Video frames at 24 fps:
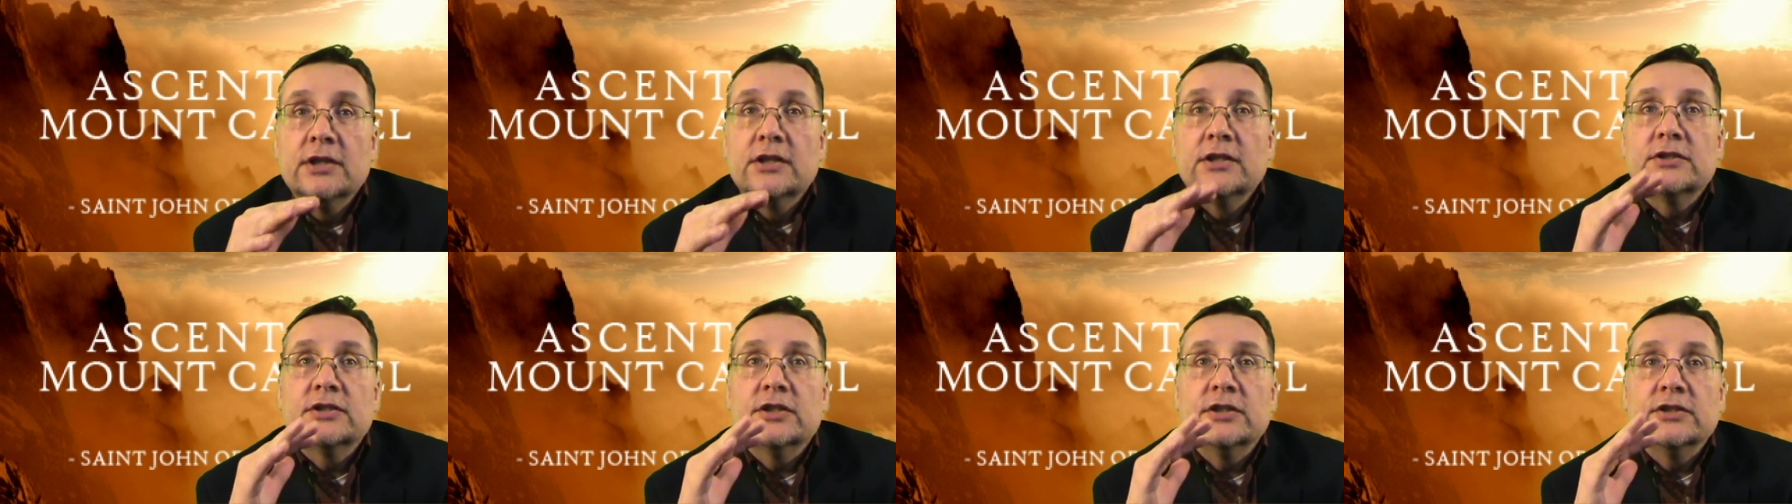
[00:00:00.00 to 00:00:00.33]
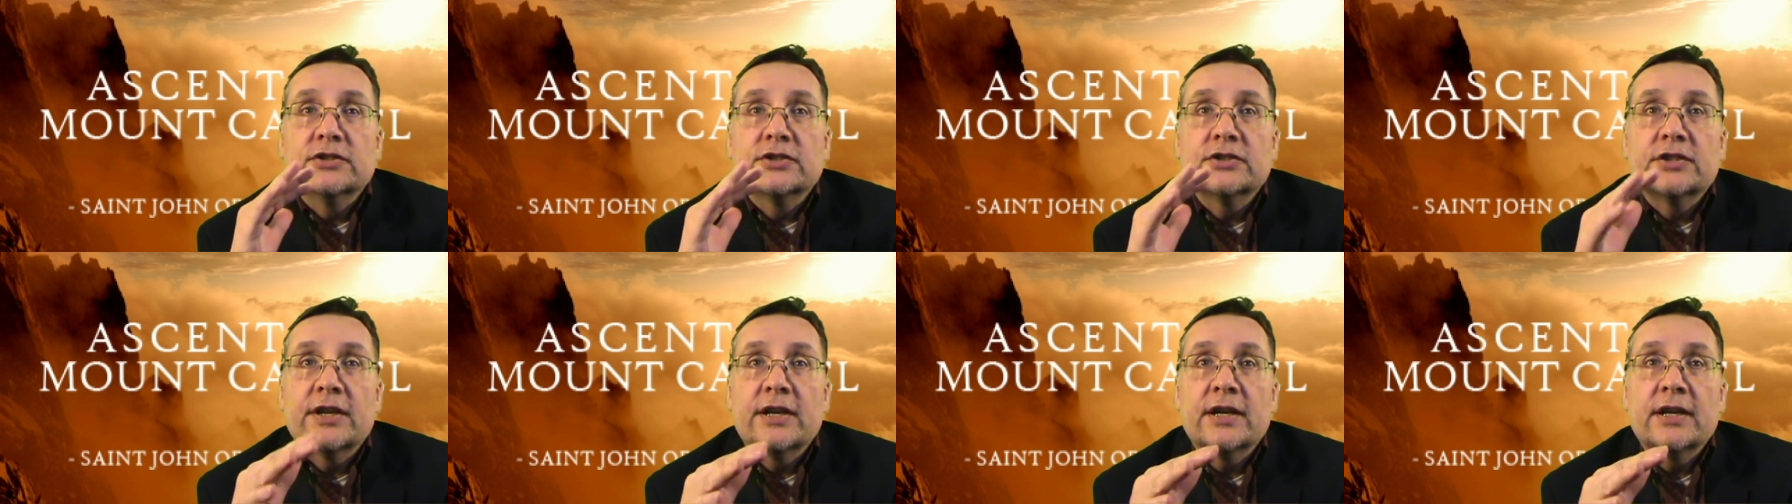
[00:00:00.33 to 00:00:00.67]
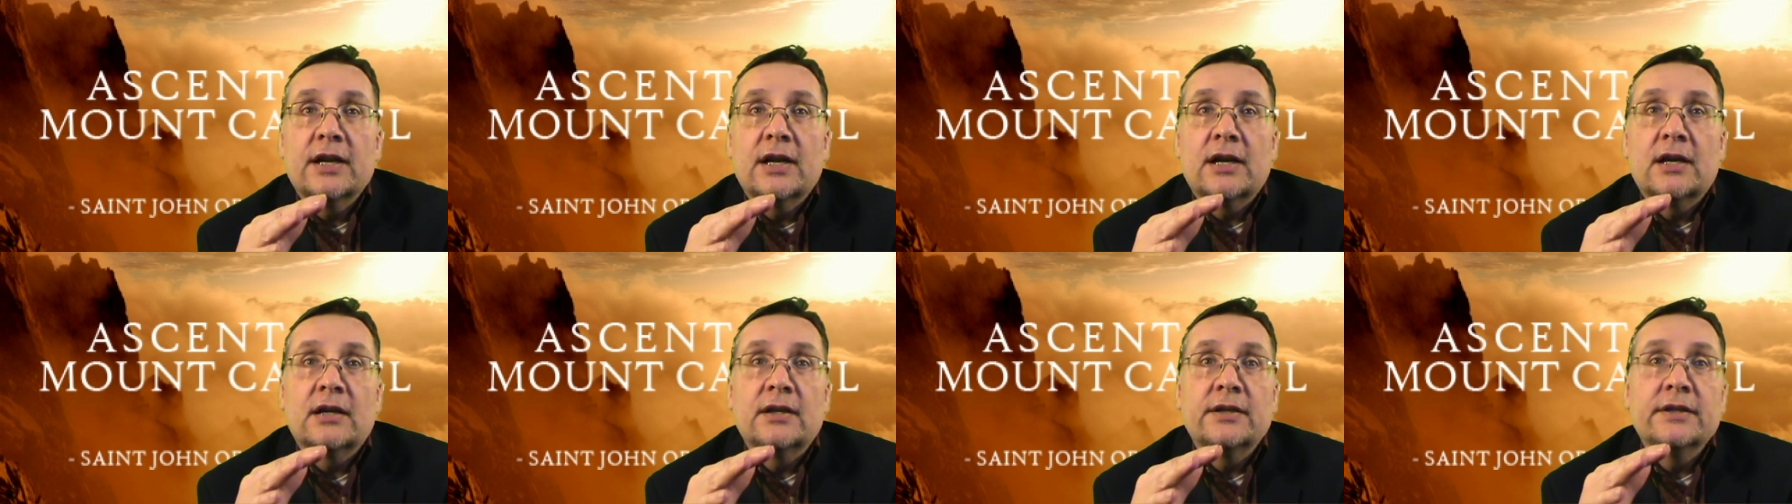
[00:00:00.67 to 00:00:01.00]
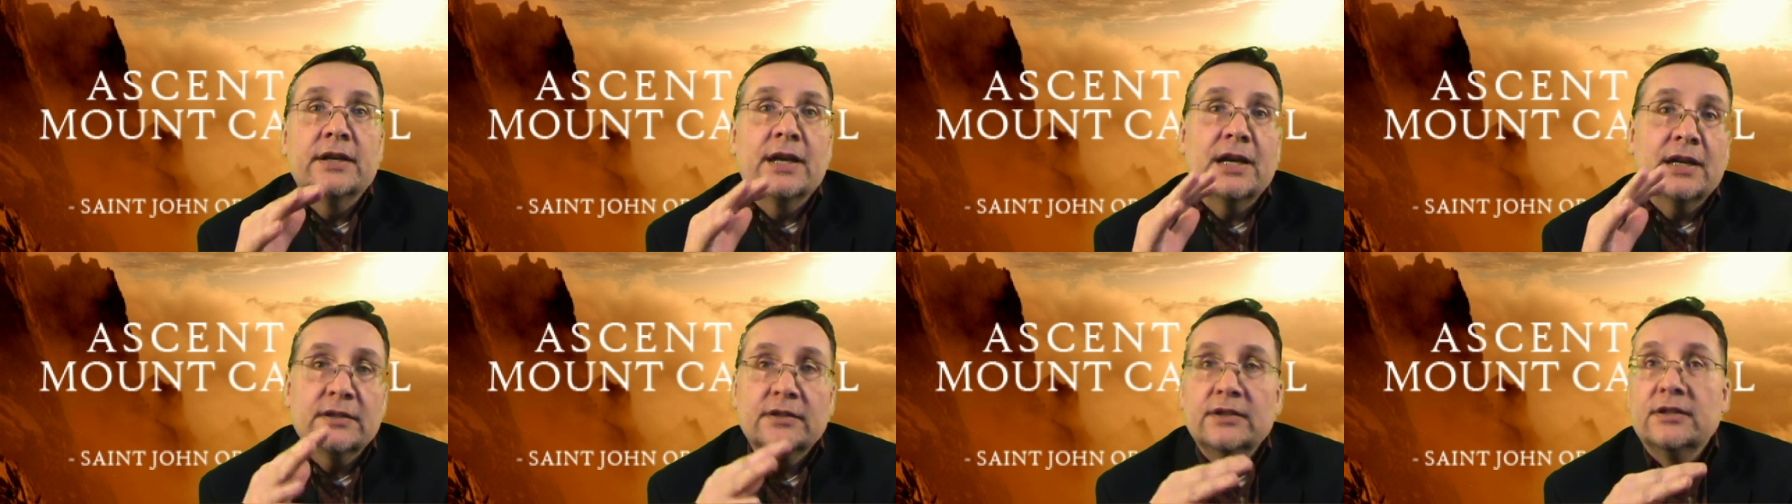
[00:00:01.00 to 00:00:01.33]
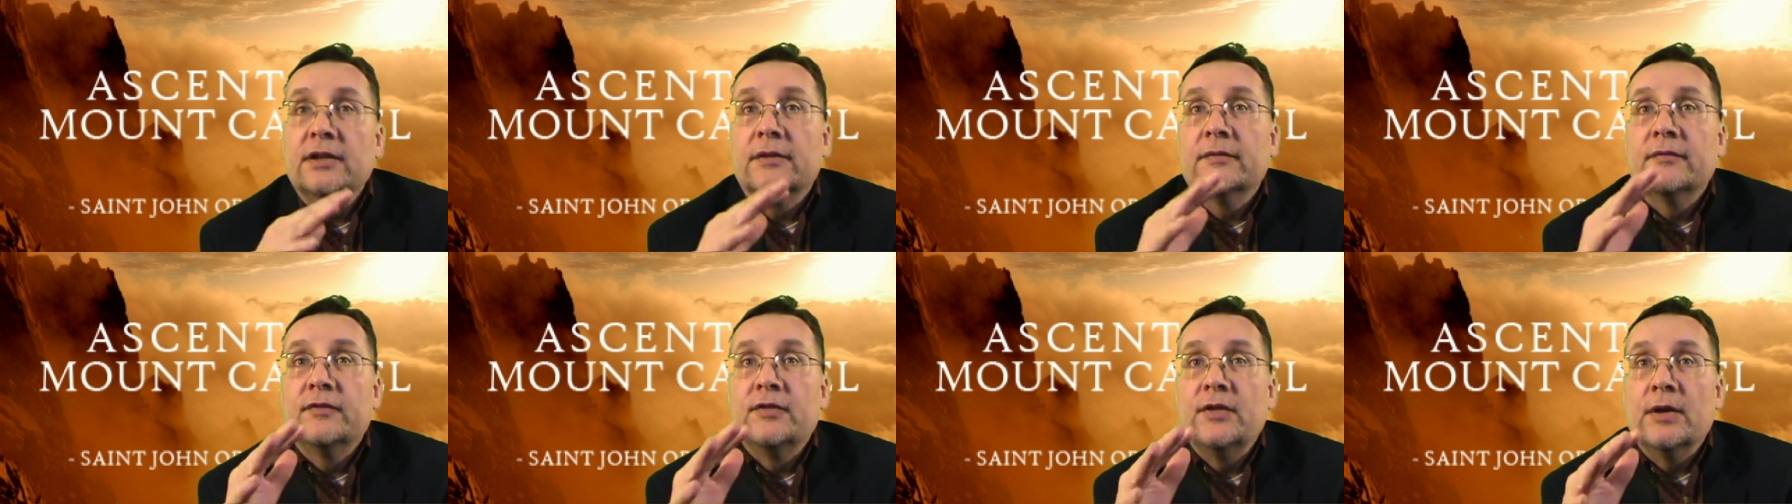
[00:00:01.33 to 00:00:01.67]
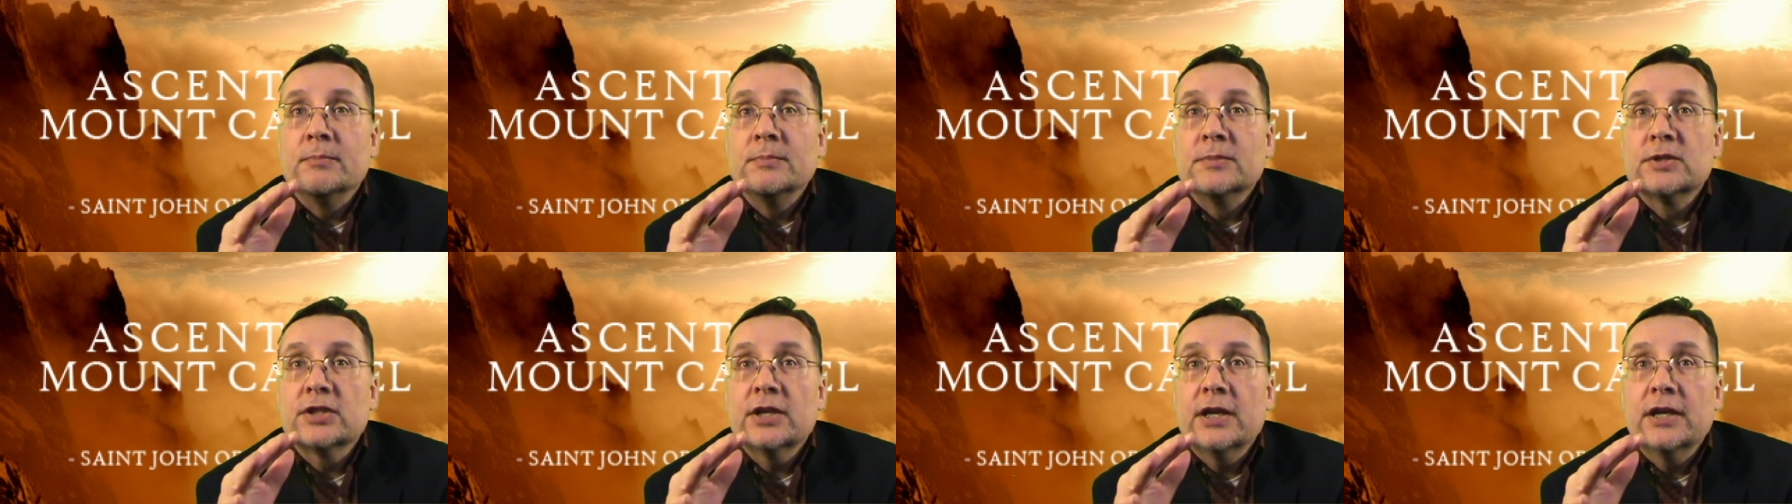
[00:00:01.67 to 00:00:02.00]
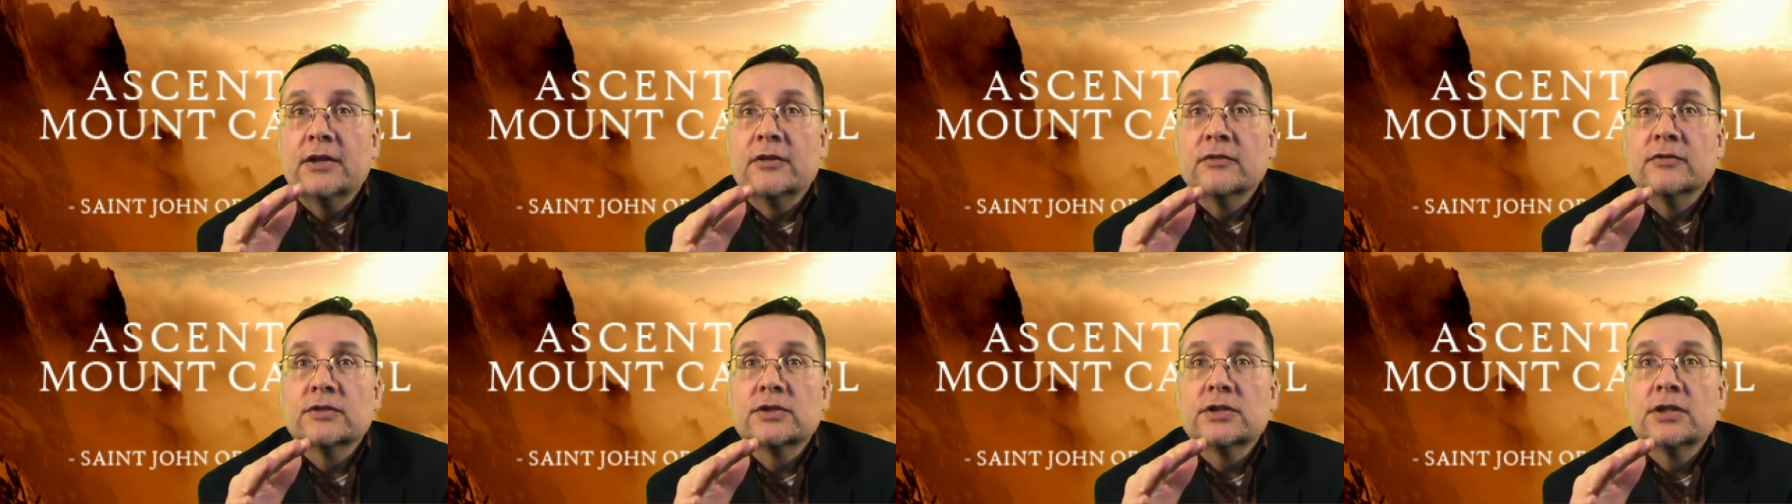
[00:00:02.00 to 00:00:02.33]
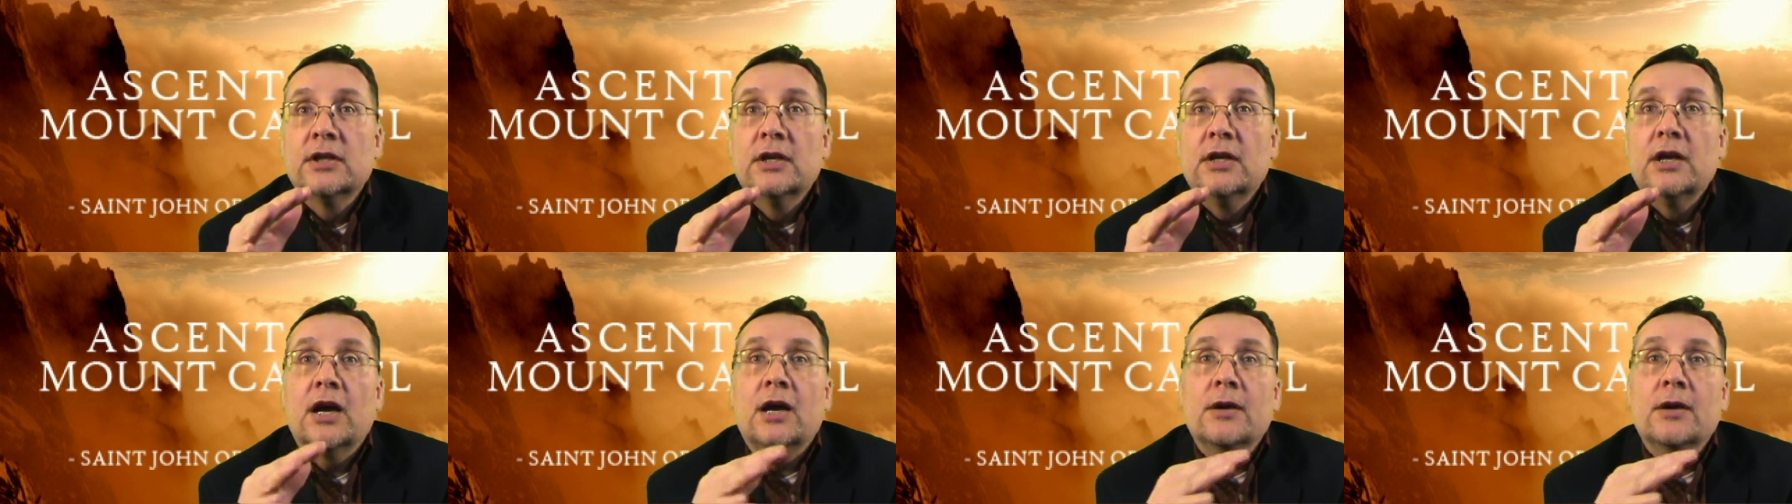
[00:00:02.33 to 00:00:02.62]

since they are not in of themselves